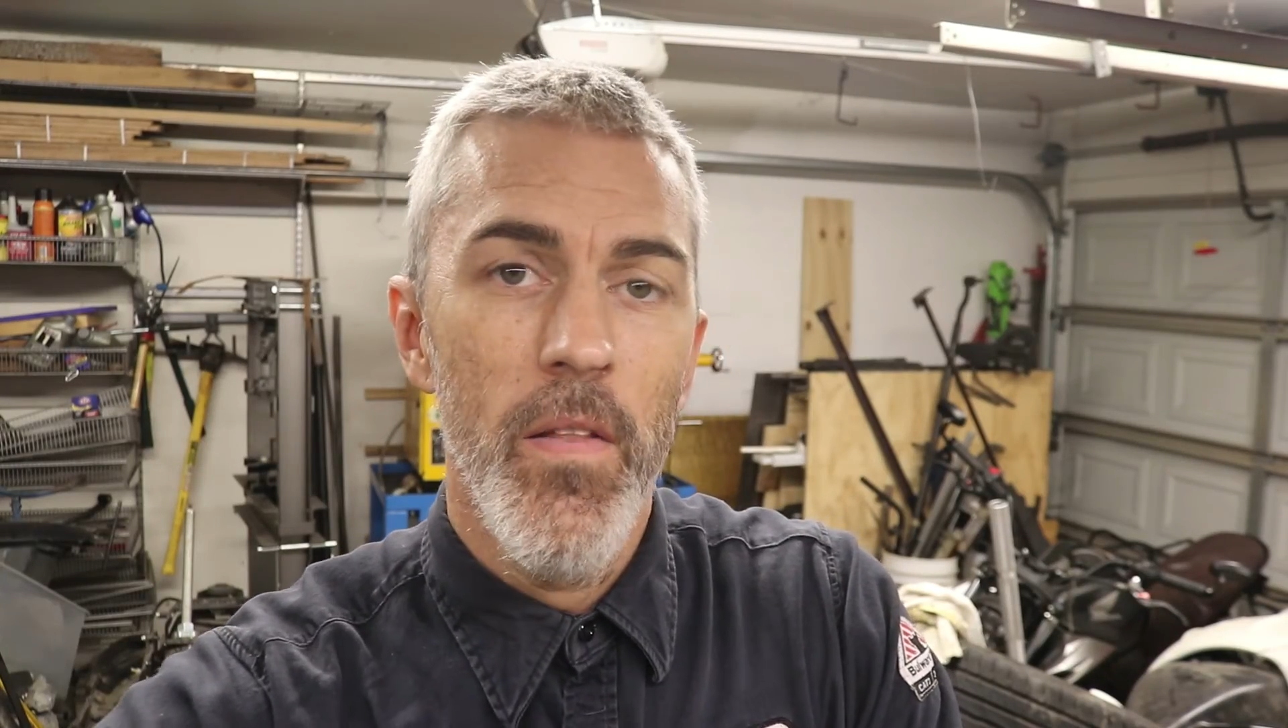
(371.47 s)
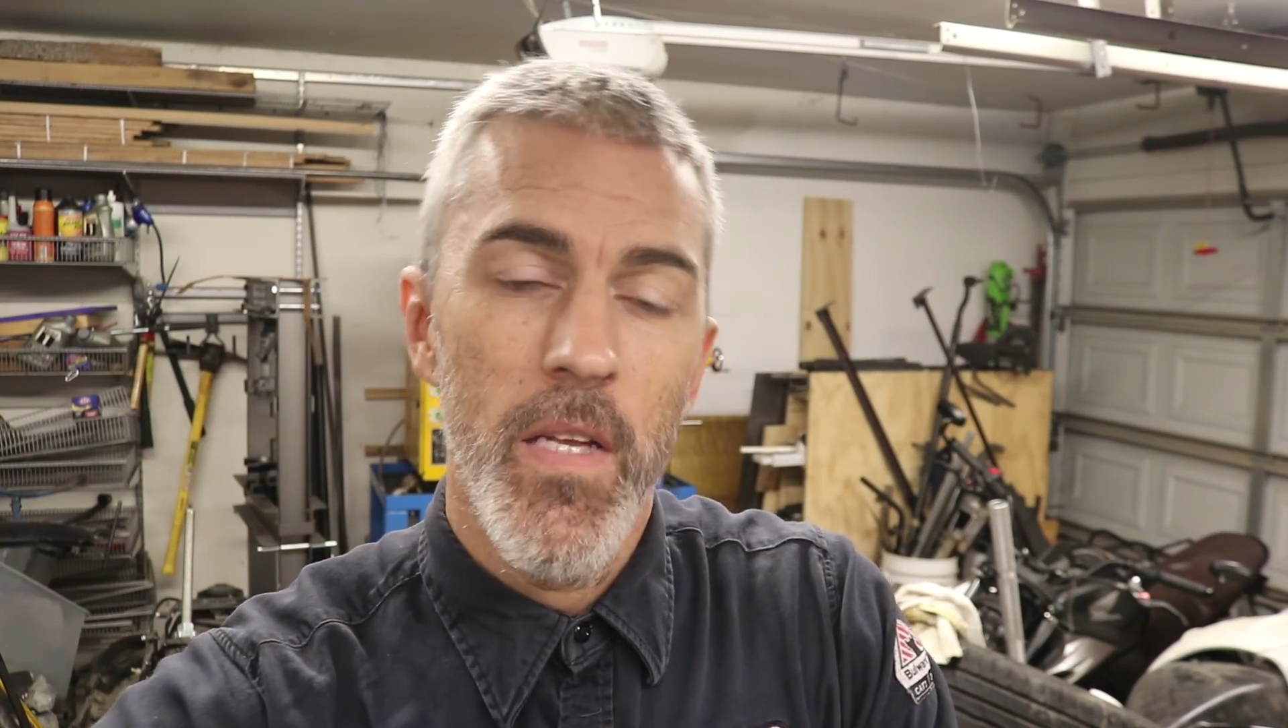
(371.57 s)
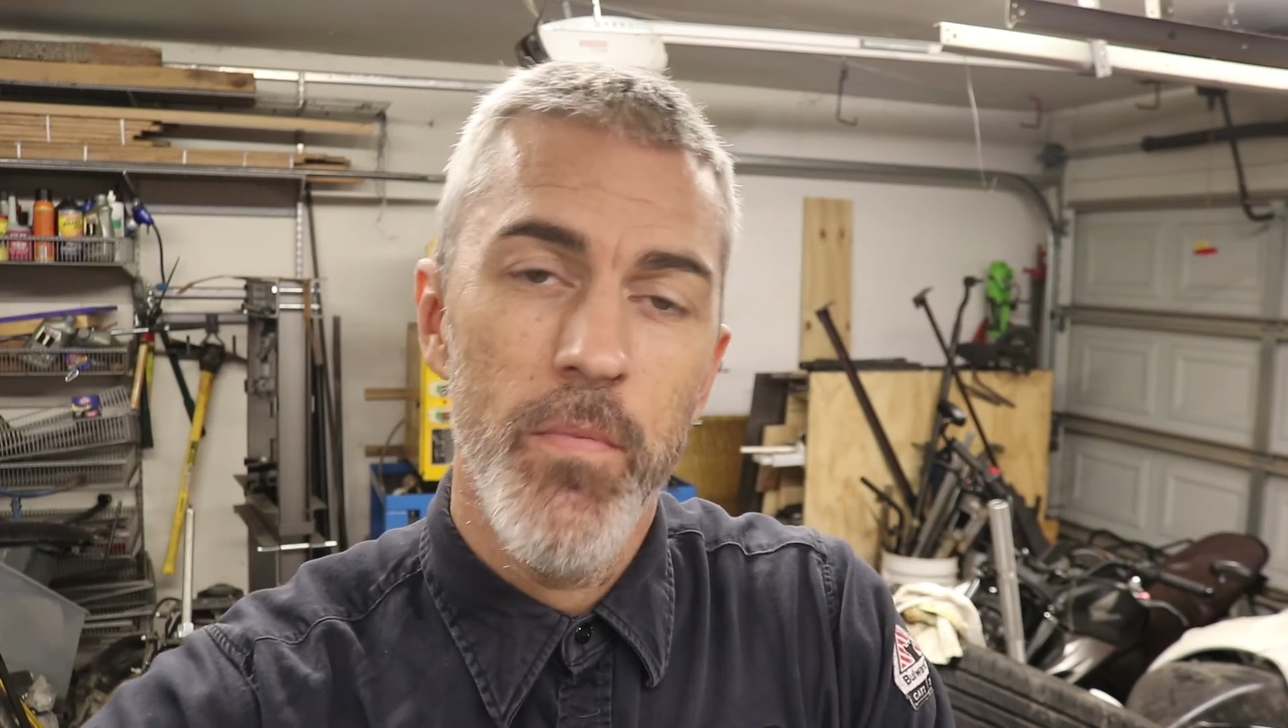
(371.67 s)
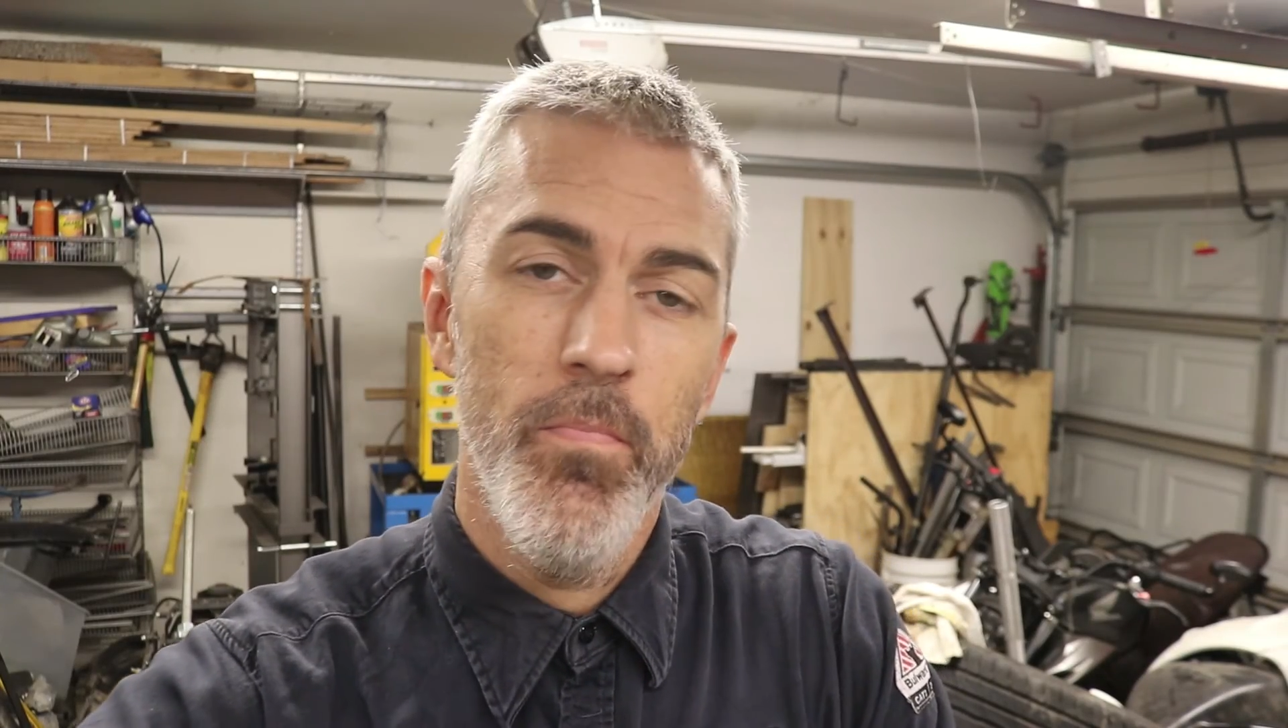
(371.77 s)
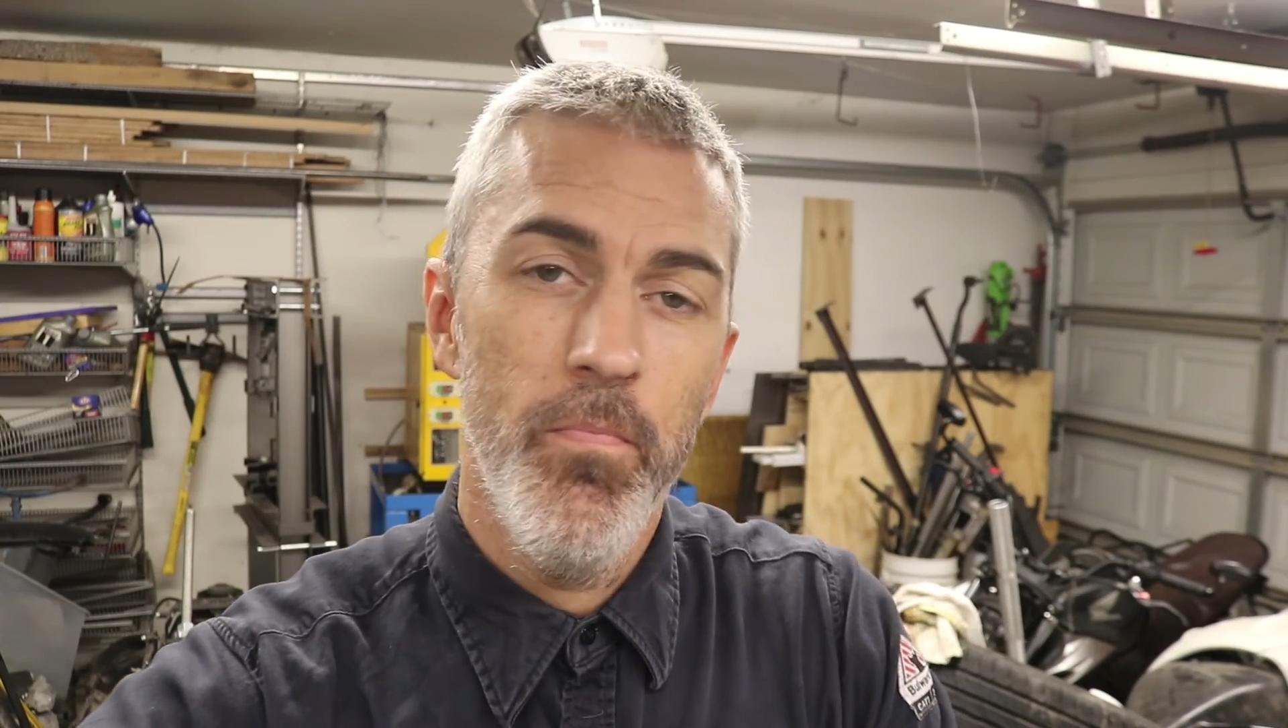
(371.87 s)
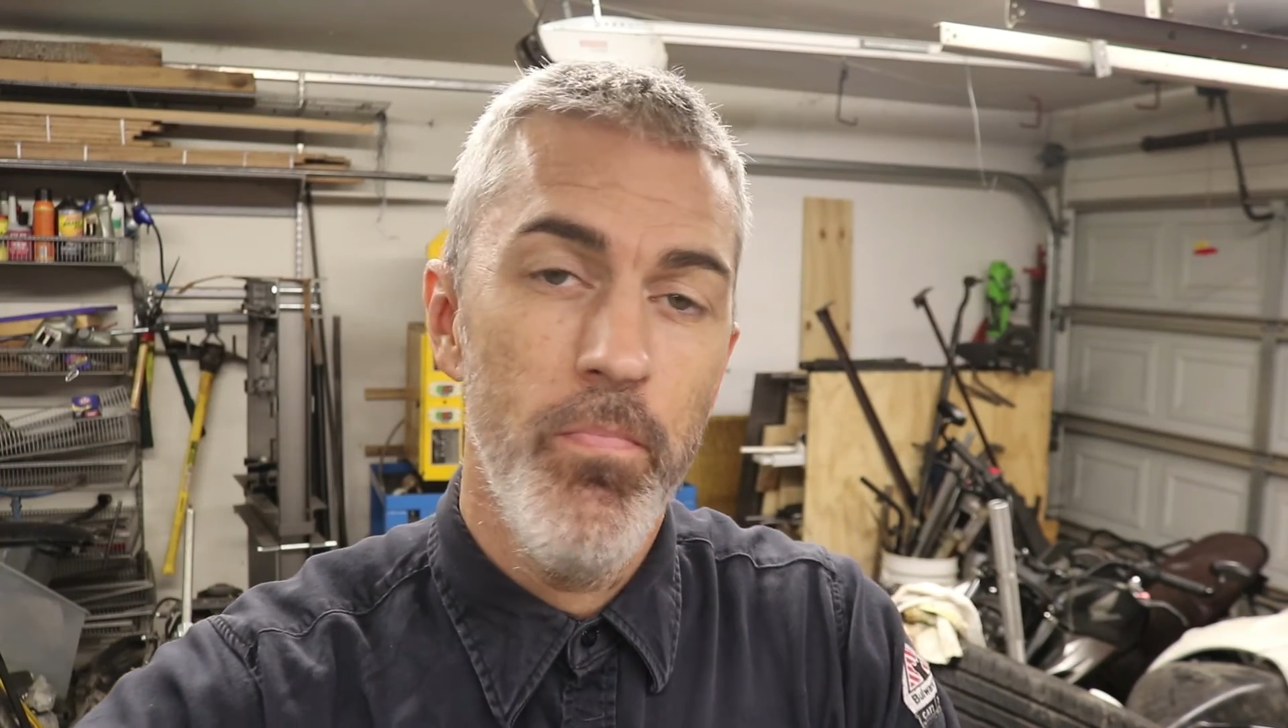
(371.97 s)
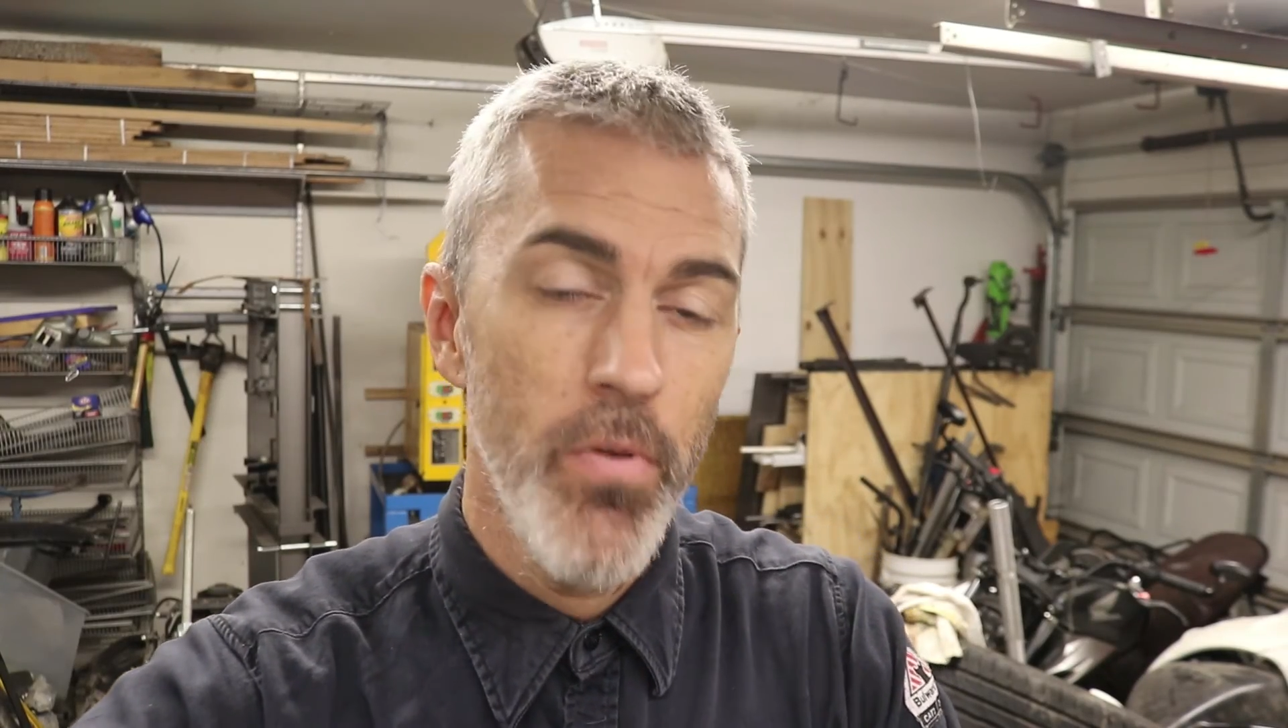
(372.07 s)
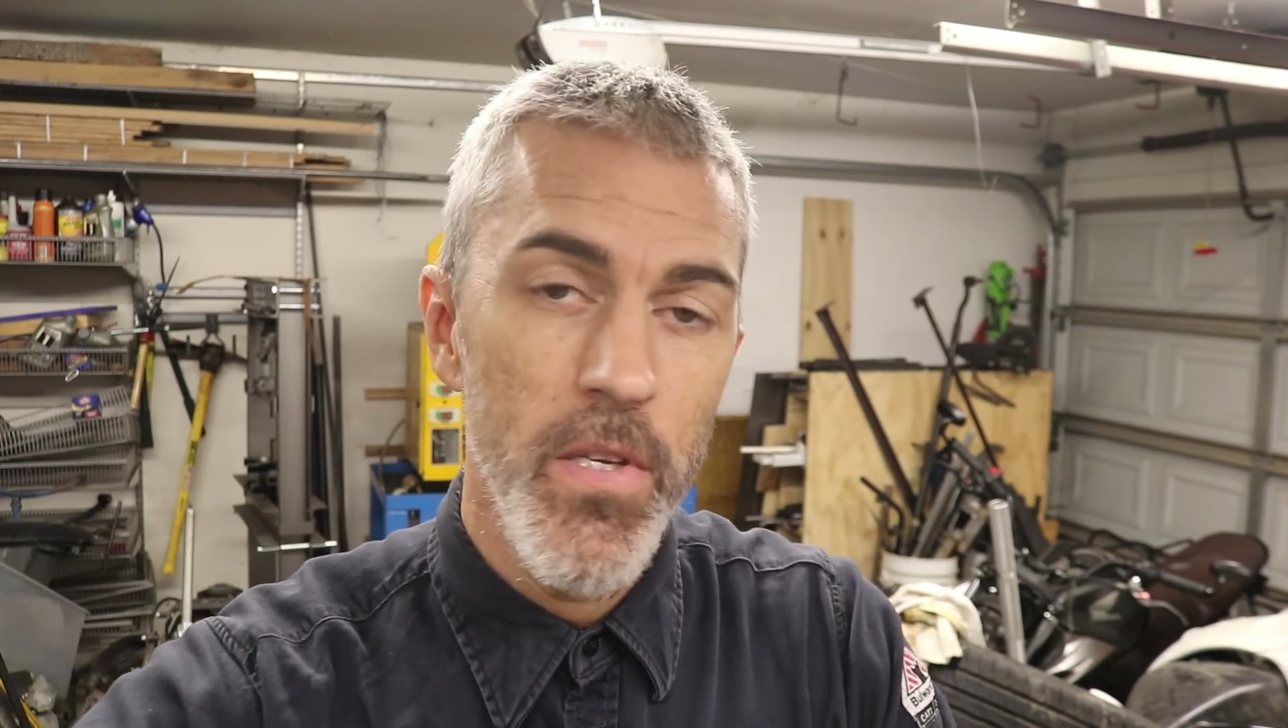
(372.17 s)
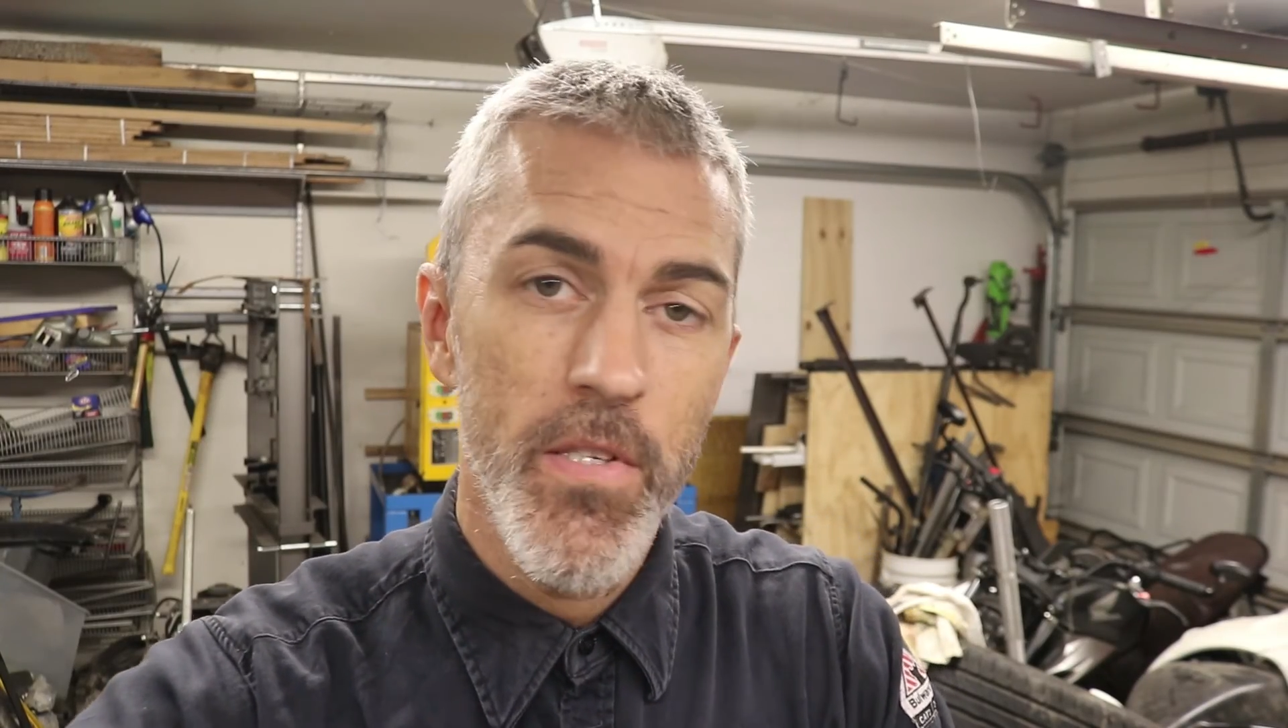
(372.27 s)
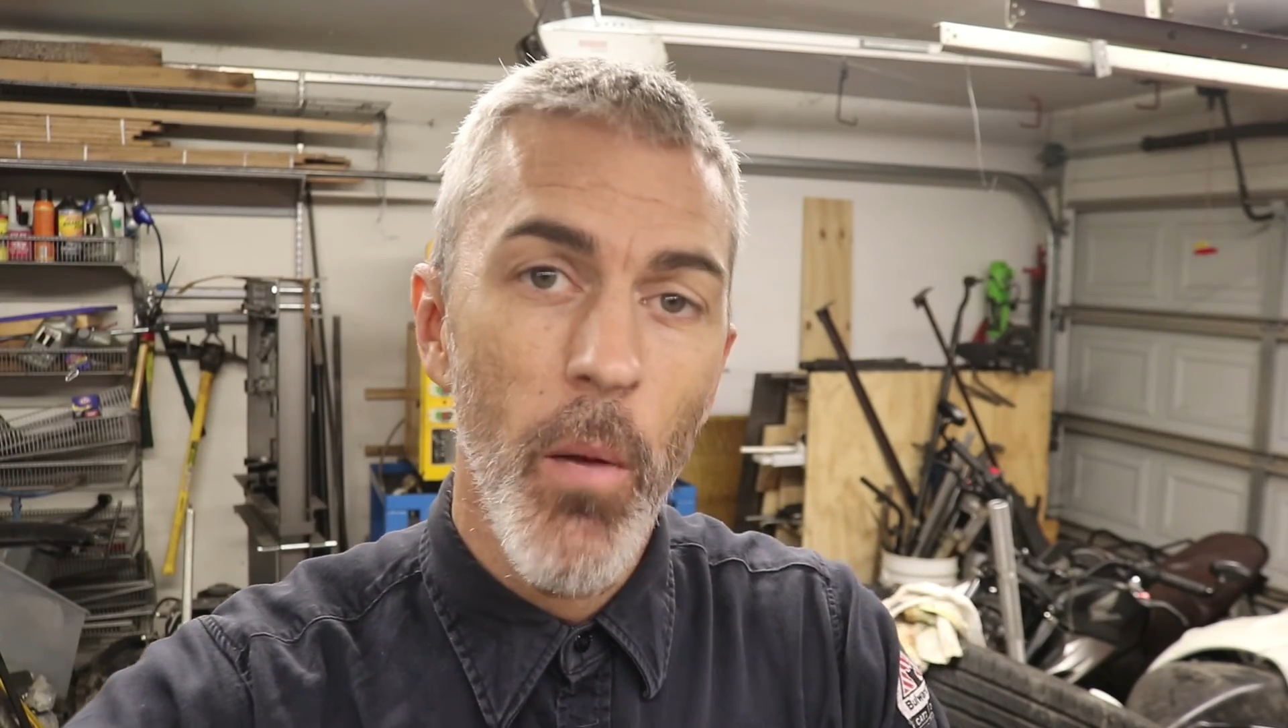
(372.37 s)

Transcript: and that's pretty